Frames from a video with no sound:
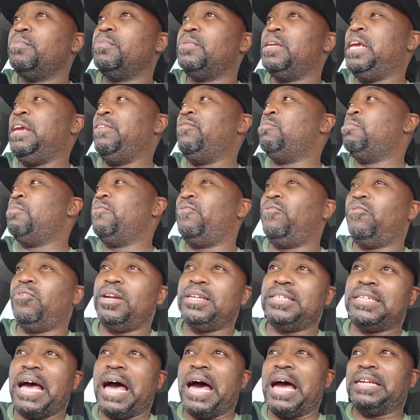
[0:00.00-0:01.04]
even before
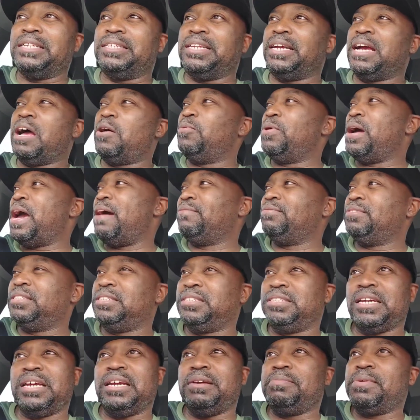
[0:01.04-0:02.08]
this eye thing, I would have to
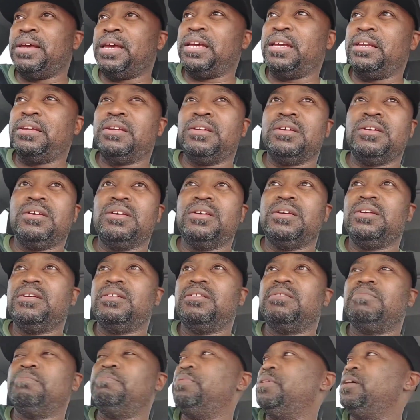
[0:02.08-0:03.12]
say, man,
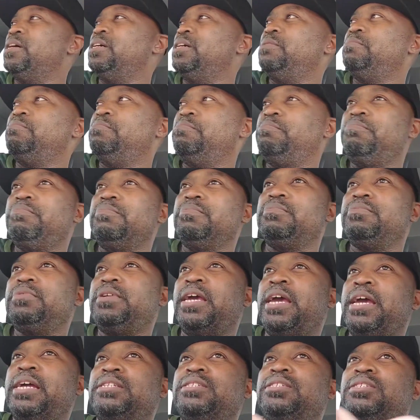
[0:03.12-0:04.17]
Bud
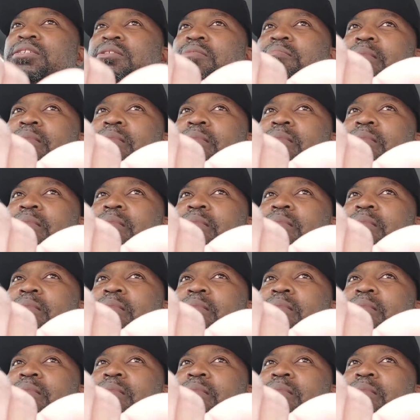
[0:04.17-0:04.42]
edges him